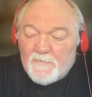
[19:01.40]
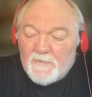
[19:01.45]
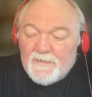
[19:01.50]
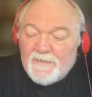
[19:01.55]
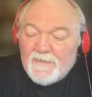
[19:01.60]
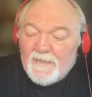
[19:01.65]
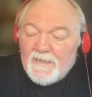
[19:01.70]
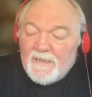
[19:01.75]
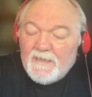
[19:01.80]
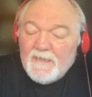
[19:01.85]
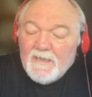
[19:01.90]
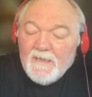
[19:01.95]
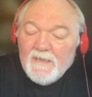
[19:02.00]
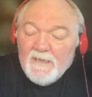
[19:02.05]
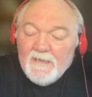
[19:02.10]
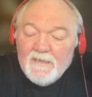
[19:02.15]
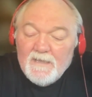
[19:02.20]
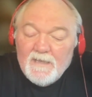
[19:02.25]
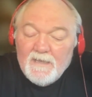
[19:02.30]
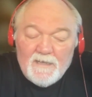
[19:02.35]
they
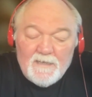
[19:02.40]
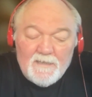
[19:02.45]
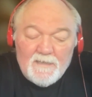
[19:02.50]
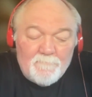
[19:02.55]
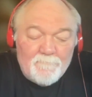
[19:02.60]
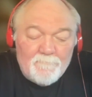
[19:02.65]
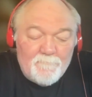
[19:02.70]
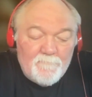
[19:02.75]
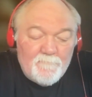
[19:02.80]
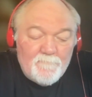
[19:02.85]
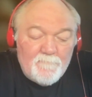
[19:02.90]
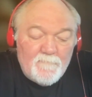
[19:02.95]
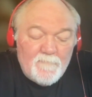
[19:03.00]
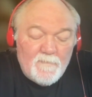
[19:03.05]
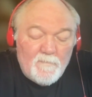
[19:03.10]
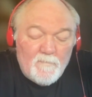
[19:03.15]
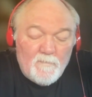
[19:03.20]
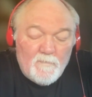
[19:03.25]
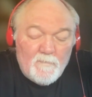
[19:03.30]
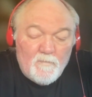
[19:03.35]

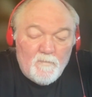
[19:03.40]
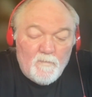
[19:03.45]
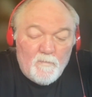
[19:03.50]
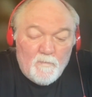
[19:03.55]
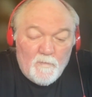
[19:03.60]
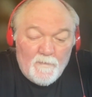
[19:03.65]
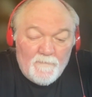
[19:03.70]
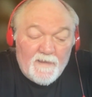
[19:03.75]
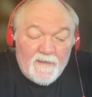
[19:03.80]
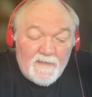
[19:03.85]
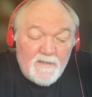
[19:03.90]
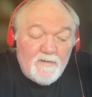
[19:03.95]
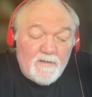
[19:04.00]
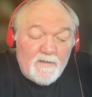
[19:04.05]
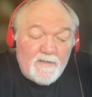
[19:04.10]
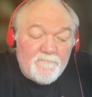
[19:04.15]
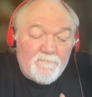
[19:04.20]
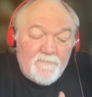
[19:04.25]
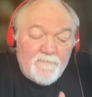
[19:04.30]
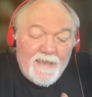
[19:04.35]
could
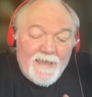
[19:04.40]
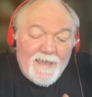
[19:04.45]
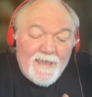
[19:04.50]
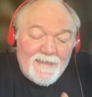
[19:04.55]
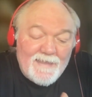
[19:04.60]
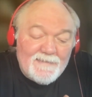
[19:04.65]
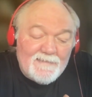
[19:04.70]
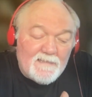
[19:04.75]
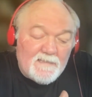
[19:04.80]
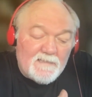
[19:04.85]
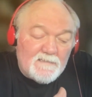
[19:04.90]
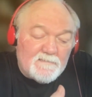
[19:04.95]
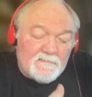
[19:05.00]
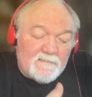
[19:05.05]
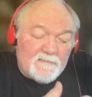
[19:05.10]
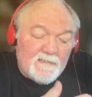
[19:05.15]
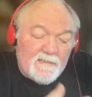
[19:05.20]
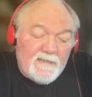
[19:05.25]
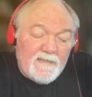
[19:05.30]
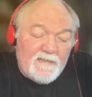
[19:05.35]
have had the
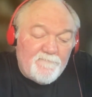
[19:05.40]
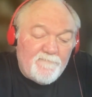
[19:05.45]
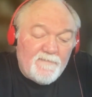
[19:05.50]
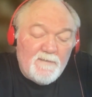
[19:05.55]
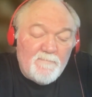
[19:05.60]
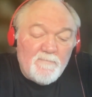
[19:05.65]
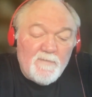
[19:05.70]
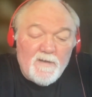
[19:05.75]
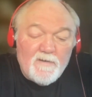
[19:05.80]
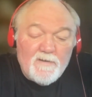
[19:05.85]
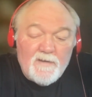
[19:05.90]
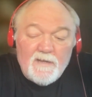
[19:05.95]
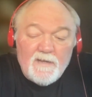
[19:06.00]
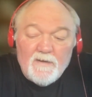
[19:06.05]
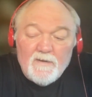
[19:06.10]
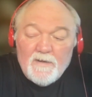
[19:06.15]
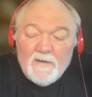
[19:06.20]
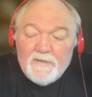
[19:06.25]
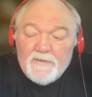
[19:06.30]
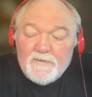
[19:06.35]
lead female
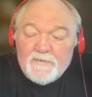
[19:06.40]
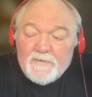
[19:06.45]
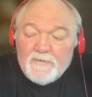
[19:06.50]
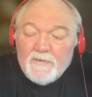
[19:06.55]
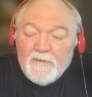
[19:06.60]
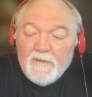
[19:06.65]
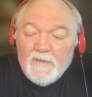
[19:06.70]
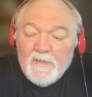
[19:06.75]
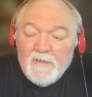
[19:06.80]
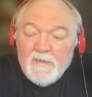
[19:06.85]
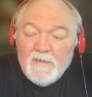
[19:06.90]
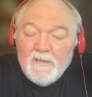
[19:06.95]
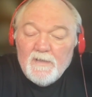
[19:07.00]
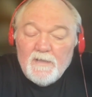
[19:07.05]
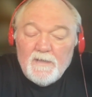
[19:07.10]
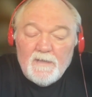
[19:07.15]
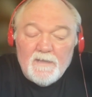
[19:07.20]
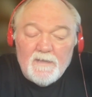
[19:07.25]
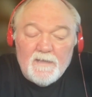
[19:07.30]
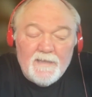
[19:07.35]
character
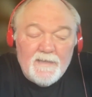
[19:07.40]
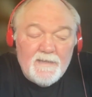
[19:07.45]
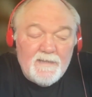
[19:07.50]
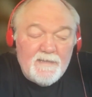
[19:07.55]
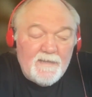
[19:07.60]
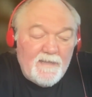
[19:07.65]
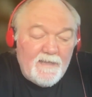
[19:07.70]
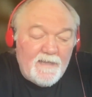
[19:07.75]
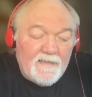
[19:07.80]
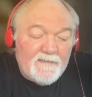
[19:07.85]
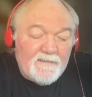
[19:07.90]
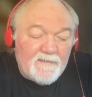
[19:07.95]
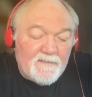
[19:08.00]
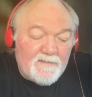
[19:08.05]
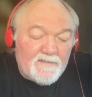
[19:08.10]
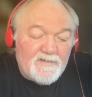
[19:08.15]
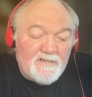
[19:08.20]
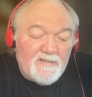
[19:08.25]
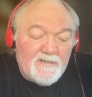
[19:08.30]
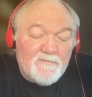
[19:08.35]
indicate that
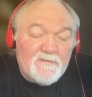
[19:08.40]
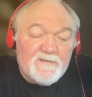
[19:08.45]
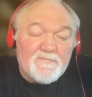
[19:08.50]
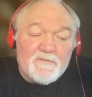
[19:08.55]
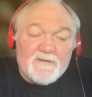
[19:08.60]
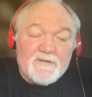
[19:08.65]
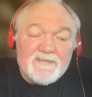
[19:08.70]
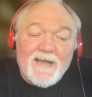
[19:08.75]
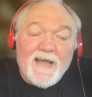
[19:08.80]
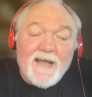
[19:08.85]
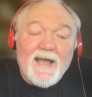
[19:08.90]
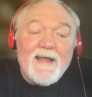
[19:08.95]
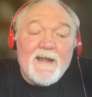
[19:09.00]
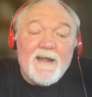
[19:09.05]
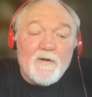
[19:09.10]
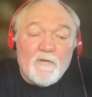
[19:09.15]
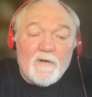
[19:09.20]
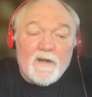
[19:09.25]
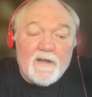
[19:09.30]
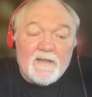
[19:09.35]
she was
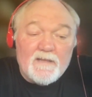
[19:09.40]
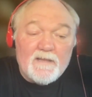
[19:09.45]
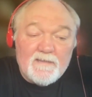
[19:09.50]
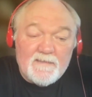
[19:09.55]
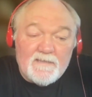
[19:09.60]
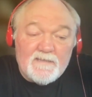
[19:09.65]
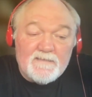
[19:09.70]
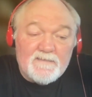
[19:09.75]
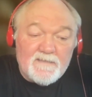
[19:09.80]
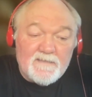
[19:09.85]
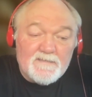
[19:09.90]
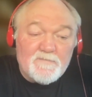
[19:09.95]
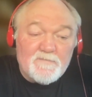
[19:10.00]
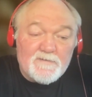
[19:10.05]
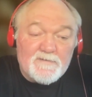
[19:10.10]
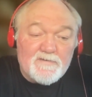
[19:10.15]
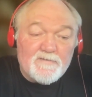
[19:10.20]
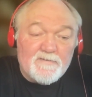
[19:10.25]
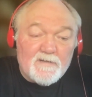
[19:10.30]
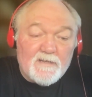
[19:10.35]
retiring, that this was
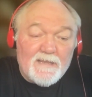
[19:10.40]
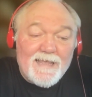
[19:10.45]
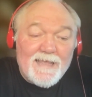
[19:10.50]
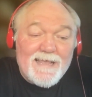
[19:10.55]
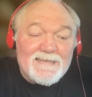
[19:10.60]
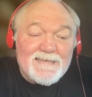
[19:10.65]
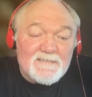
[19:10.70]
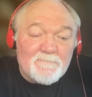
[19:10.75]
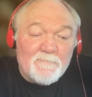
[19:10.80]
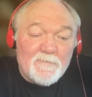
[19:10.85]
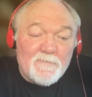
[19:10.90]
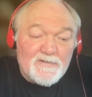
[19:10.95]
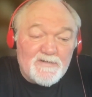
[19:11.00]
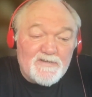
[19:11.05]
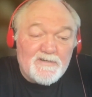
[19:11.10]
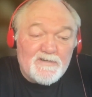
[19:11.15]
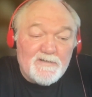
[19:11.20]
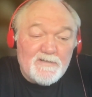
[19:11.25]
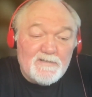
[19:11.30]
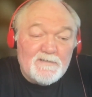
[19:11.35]
her last mission.